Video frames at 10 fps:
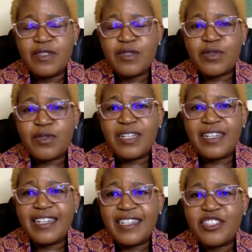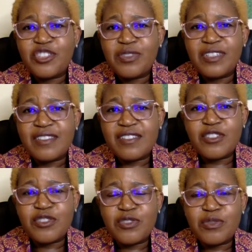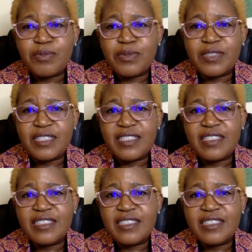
So learn to listen to your body.